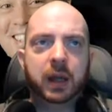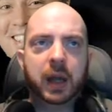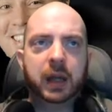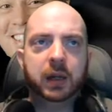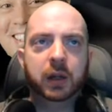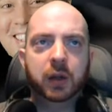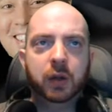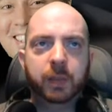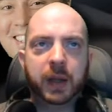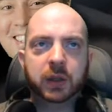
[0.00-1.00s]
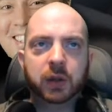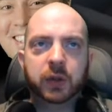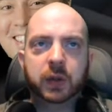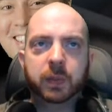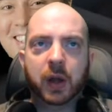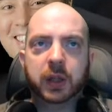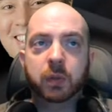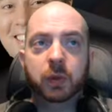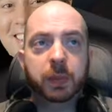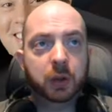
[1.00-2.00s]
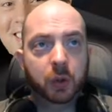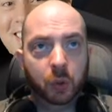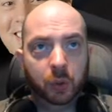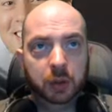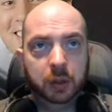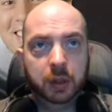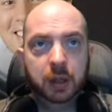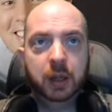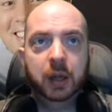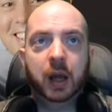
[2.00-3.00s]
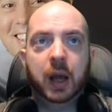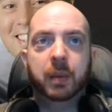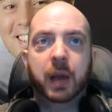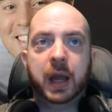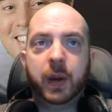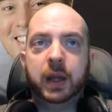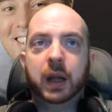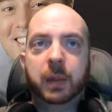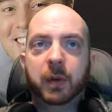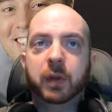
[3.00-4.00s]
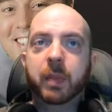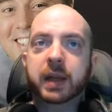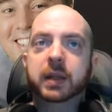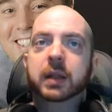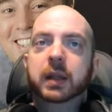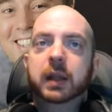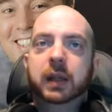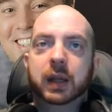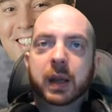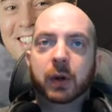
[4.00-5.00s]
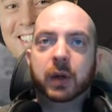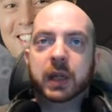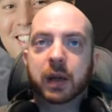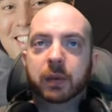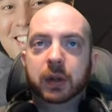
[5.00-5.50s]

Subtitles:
and loo based on Spartan would be cool. Anyway, I'm off to bed. Keep the noise down.